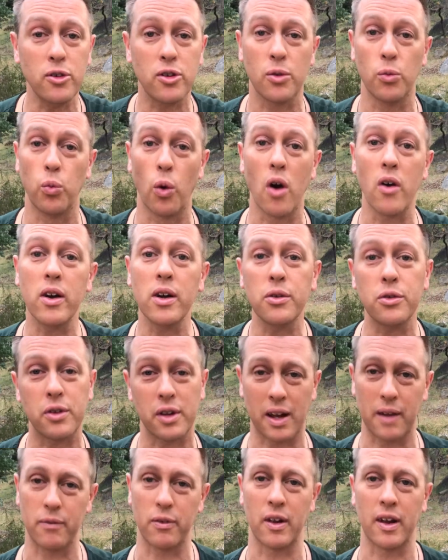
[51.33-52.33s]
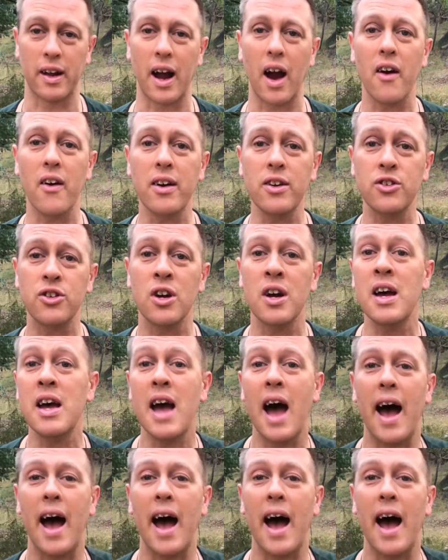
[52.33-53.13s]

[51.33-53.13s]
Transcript: to warriors to give them courage,